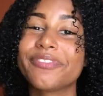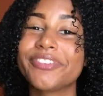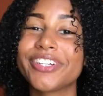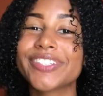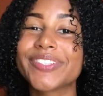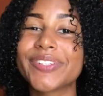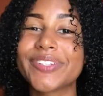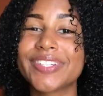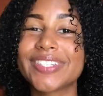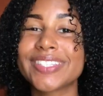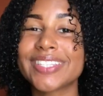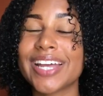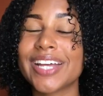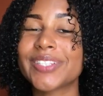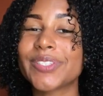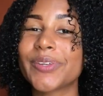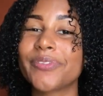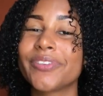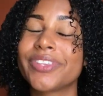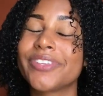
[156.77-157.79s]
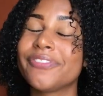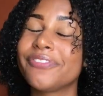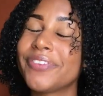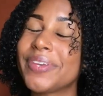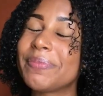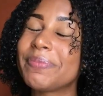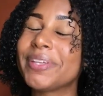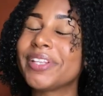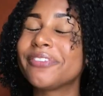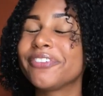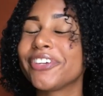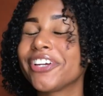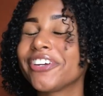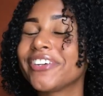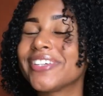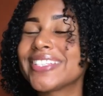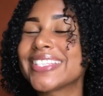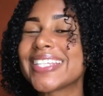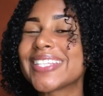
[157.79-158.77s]
First, gonna start off with the female
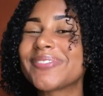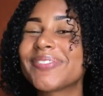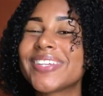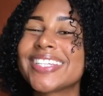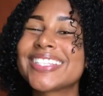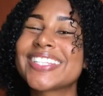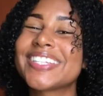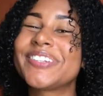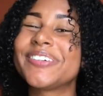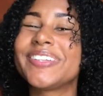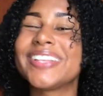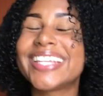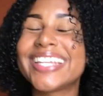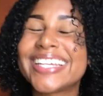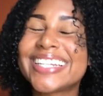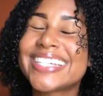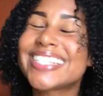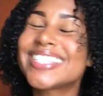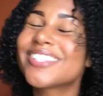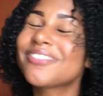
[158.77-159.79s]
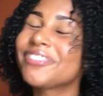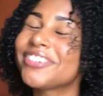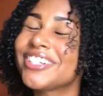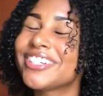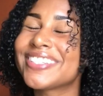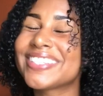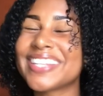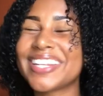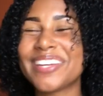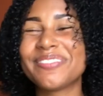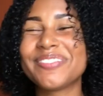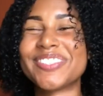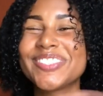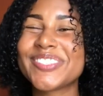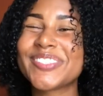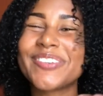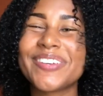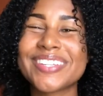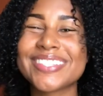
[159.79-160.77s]
fragrances, because you know, ladies first, and I'm
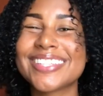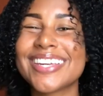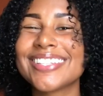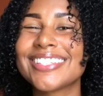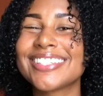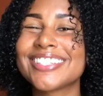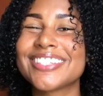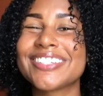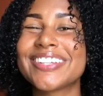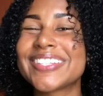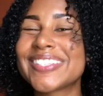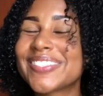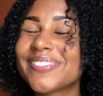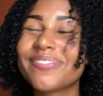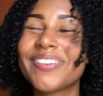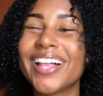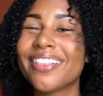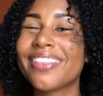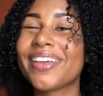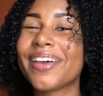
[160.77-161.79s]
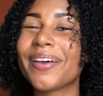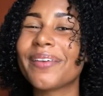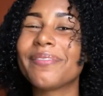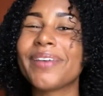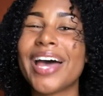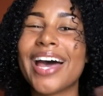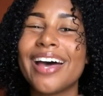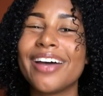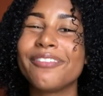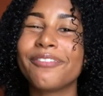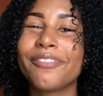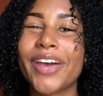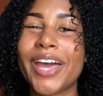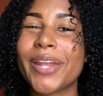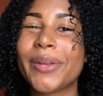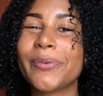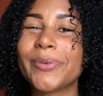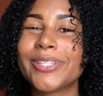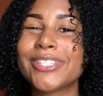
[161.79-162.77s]
so excited to just smell them and
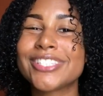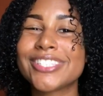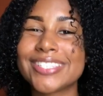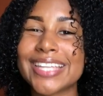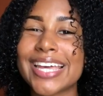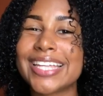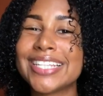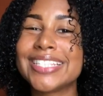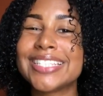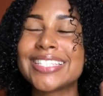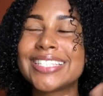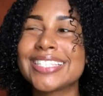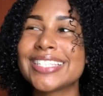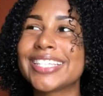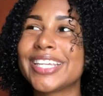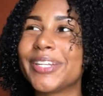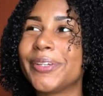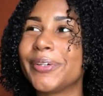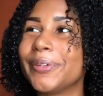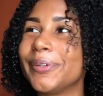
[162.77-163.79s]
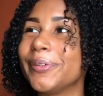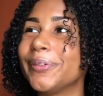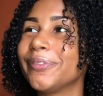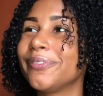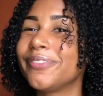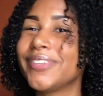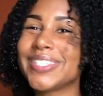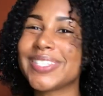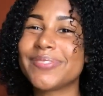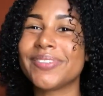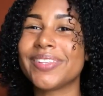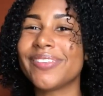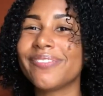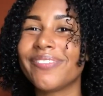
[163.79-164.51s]
find which scent, you know, fits me the